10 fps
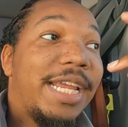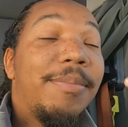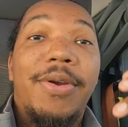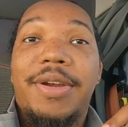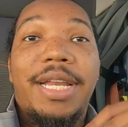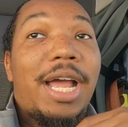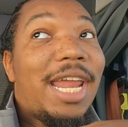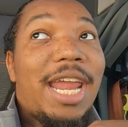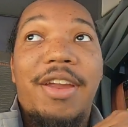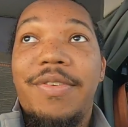and marker light.
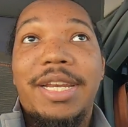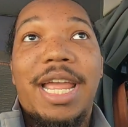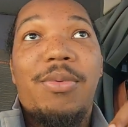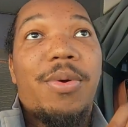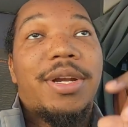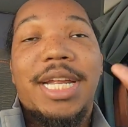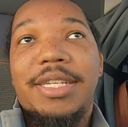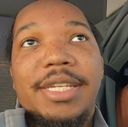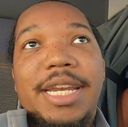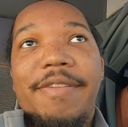Every light worked. I
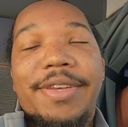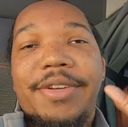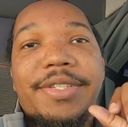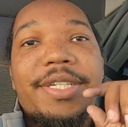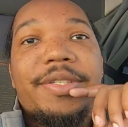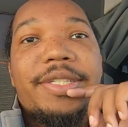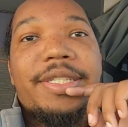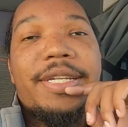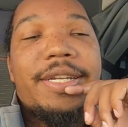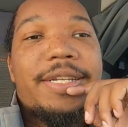just didn't have any turn signals.
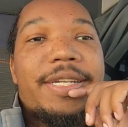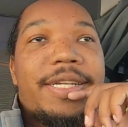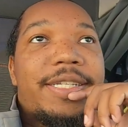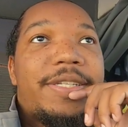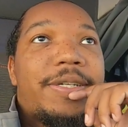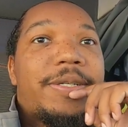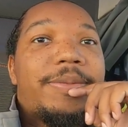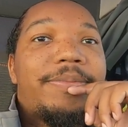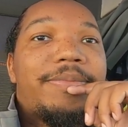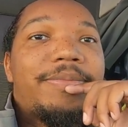So